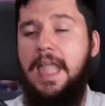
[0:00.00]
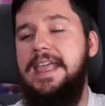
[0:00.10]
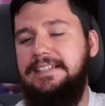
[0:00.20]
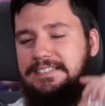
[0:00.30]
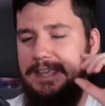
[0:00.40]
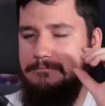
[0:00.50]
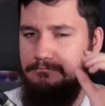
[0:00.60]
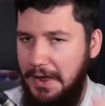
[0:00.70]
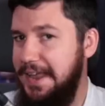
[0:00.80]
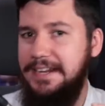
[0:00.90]
It's a
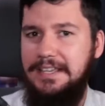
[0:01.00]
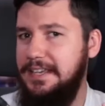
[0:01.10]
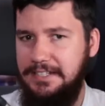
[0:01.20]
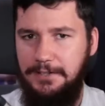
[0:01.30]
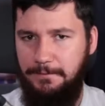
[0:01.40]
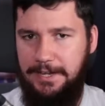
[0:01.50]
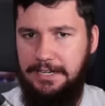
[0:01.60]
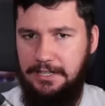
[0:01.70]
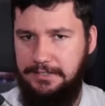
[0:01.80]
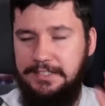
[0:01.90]
minor
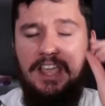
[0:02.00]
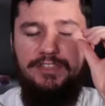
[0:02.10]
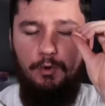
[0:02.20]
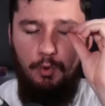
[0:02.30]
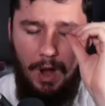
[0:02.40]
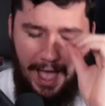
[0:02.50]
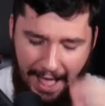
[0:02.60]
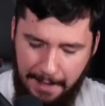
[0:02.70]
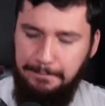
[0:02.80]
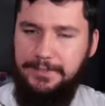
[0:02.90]
inconvenience that will
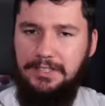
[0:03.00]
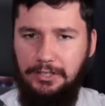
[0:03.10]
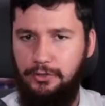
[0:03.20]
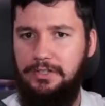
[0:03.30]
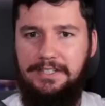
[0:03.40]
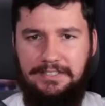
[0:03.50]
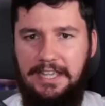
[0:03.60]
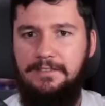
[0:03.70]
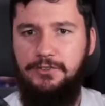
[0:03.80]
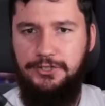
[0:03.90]
absolutely
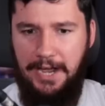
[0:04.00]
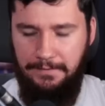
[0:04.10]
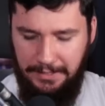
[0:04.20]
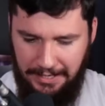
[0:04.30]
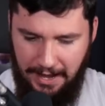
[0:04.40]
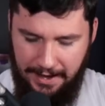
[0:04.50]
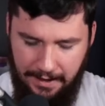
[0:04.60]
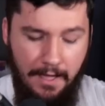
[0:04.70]
save you down the line.